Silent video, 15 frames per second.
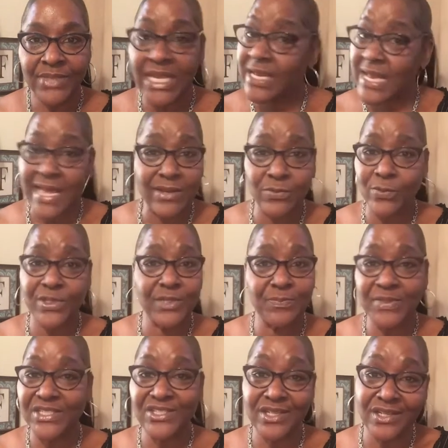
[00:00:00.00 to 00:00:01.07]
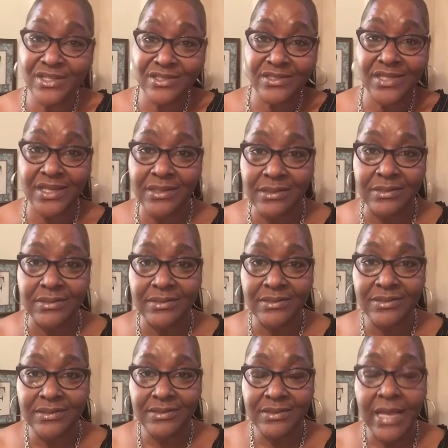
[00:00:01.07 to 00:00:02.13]
And I don't want to be judged either.
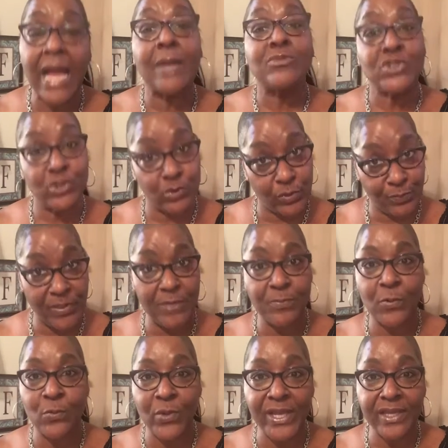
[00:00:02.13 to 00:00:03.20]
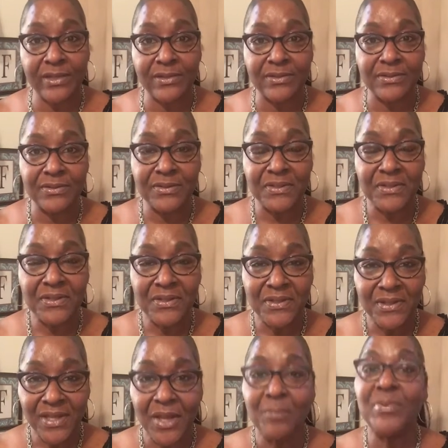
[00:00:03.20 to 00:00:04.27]
I'm sure people will.
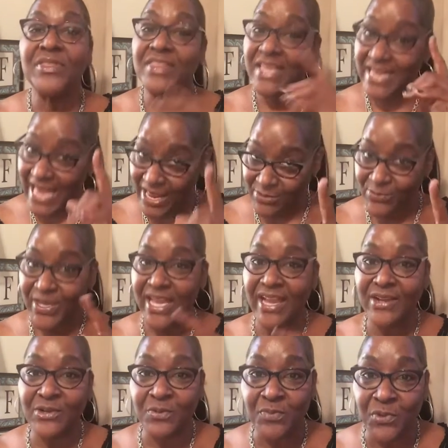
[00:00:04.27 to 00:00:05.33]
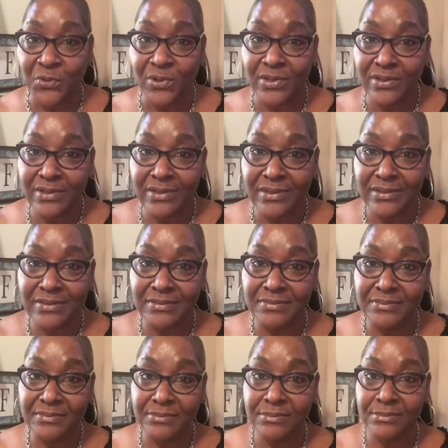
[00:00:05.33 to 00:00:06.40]
But then I don't care no more.
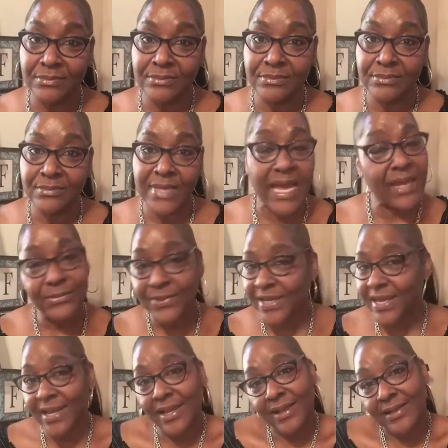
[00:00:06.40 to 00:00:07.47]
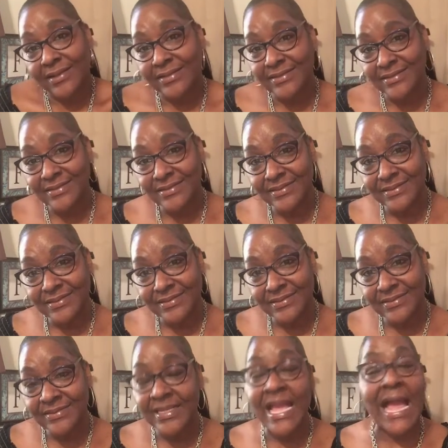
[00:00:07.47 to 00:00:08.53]
I don't care.
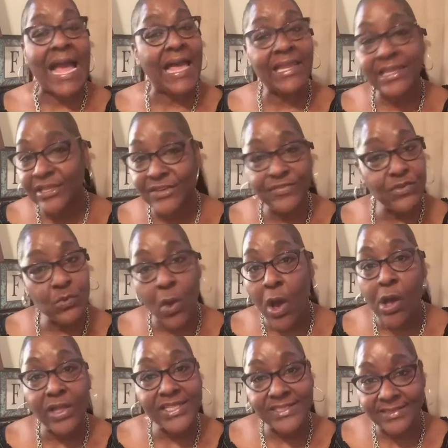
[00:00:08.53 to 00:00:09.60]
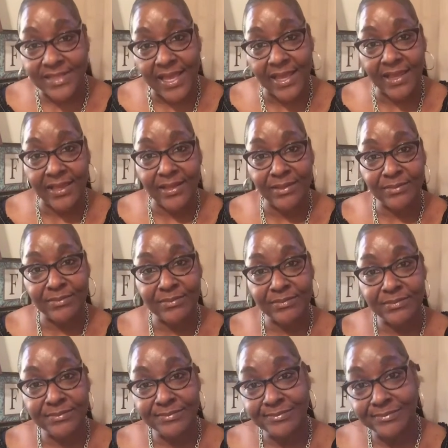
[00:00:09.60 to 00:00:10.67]
I love you all the same.
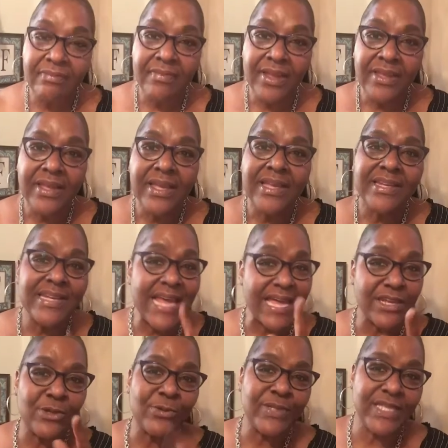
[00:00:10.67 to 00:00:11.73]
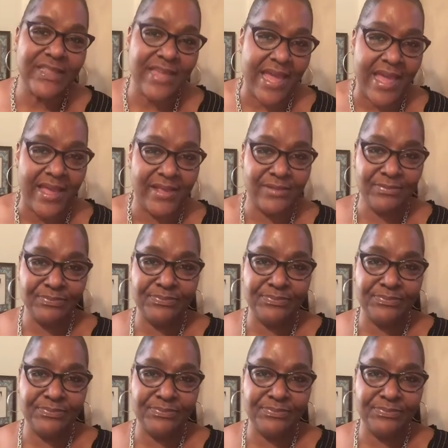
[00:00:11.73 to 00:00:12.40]
Not only that,